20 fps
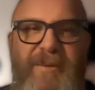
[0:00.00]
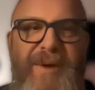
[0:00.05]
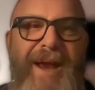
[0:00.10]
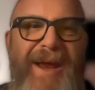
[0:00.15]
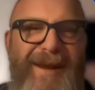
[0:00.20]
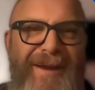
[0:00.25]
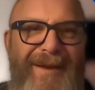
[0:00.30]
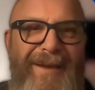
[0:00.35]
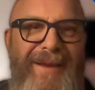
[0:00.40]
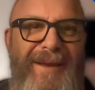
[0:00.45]

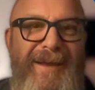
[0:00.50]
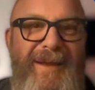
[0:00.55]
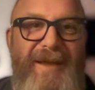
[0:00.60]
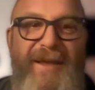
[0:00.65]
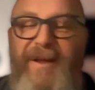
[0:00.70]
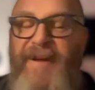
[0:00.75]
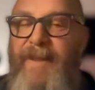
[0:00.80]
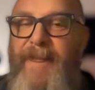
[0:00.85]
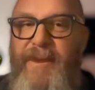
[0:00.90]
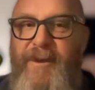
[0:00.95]
Right.
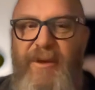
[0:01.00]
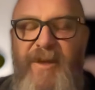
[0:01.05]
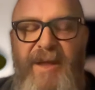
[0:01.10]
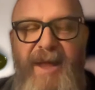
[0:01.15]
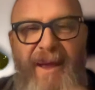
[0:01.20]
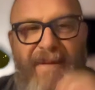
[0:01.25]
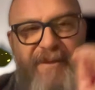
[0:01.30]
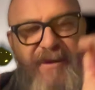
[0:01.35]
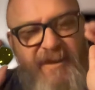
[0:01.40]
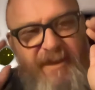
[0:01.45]
So they
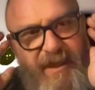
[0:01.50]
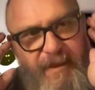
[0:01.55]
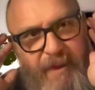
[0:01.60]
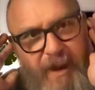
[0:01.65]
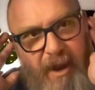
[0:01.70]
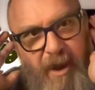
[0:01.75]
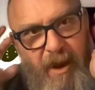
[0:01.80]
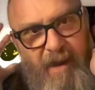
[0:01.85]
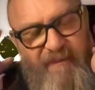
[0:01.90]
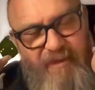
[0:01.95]
have this thing
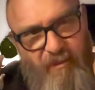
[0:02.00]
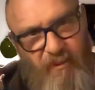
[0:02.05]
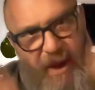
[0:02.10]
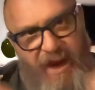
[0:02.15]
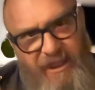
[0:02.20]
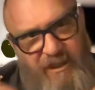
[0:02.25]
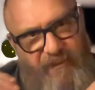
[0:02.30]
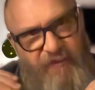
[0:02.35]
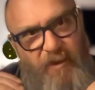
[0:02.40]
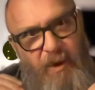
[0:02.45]
about, if it
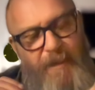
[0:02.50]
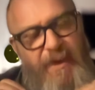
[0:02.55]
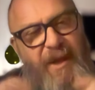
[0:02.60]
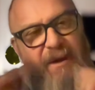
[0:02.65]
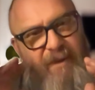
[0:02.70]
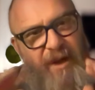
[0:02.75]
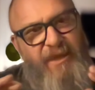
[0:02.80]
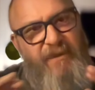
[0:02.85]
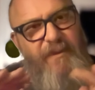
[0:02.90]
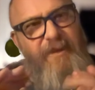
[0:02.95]
writes it for me, then
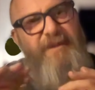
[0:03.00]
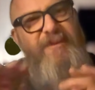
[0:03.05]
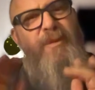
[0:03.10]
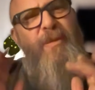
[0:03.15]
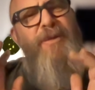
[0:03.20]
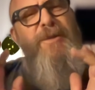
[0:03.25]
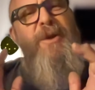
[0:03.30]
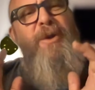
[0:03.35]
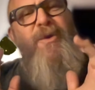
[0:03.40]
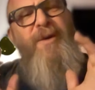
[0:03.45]
it writes it for you. So,
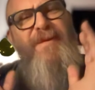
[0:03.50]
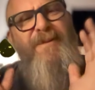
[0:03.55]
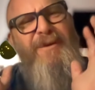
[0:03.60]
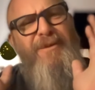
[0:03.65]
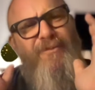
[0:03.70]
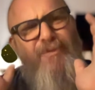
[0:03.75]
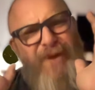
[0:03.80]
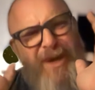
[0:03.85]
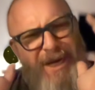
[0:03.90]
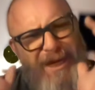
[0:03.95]
well, no, you have to
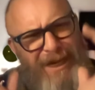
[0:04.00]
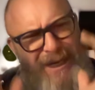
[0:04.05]
read